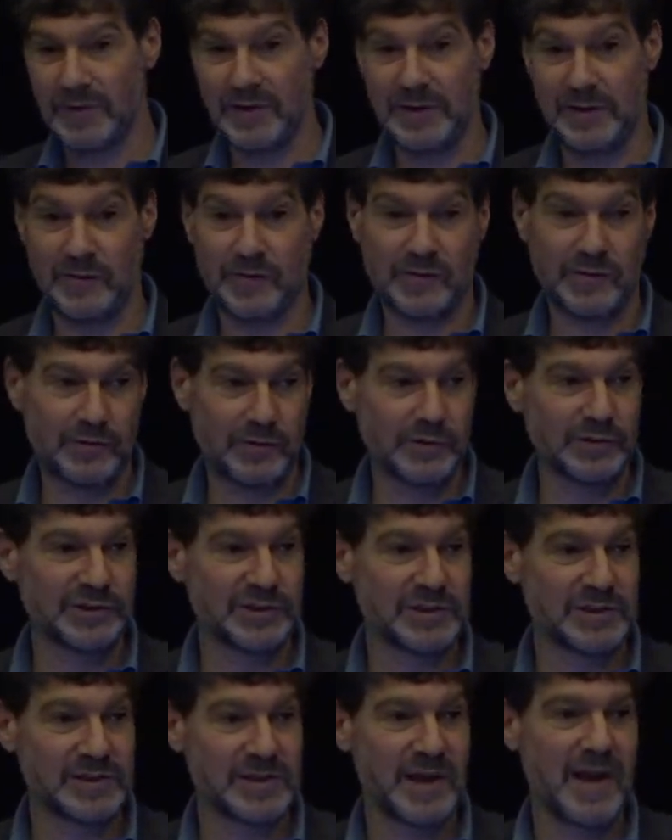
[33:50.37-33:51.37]

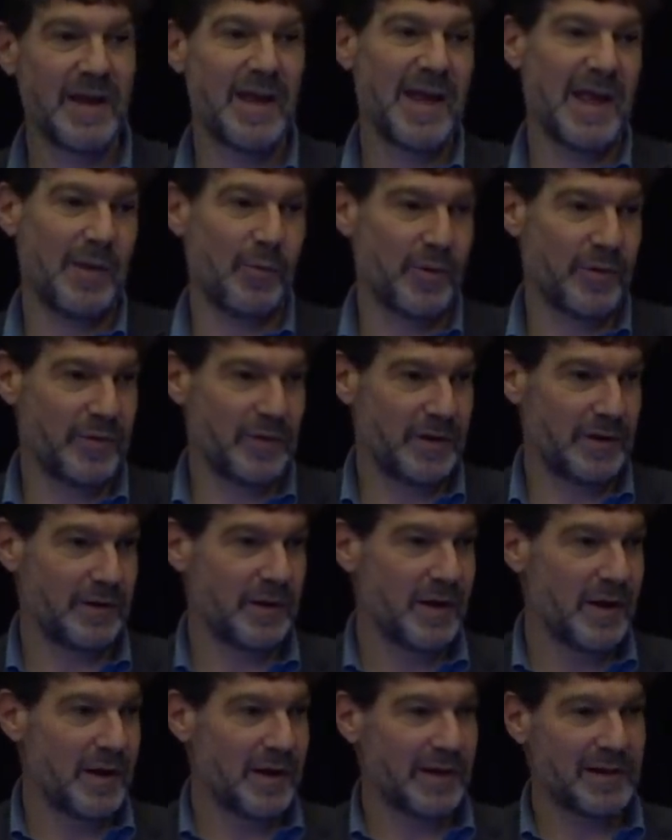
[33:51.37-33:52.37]
institutions and within
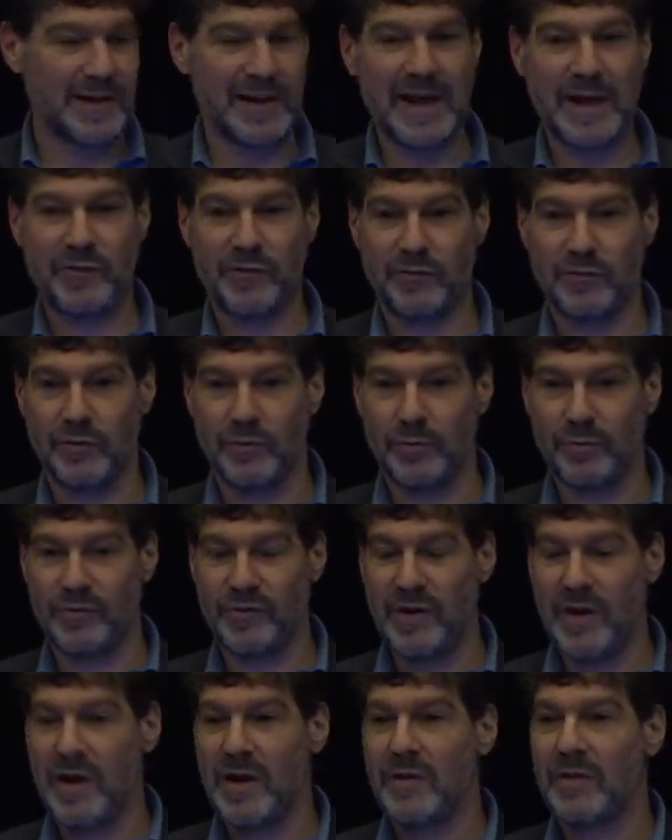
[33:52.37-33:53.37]

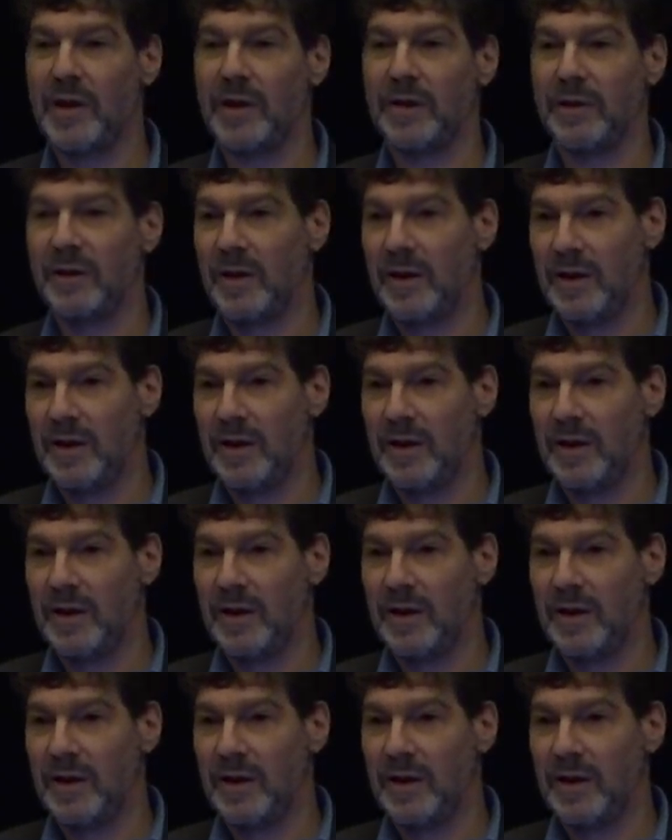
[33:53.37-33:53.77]
classrooms that